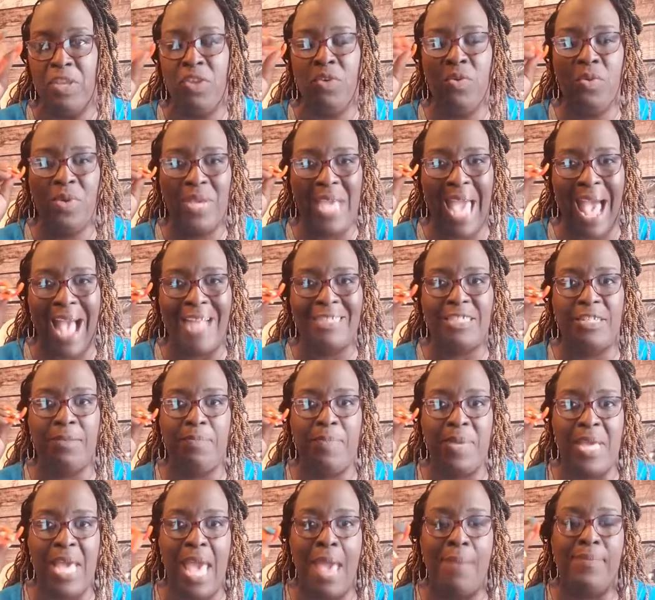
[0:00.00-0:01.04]
You got to
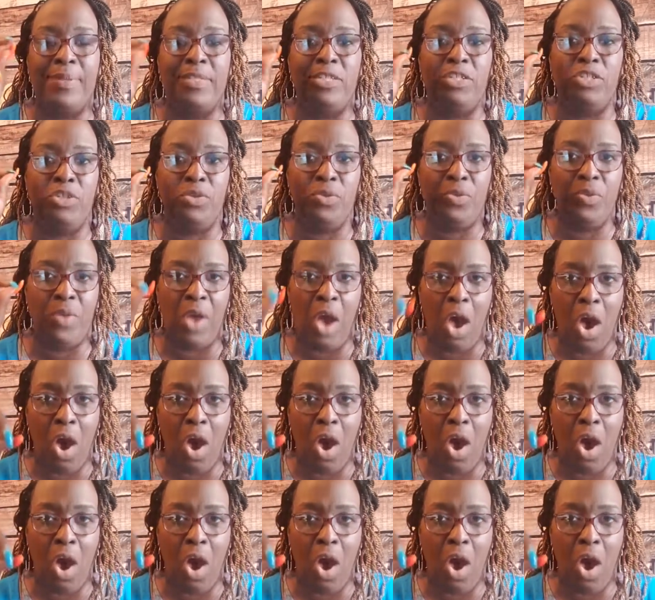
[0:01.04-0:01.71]
be able to do the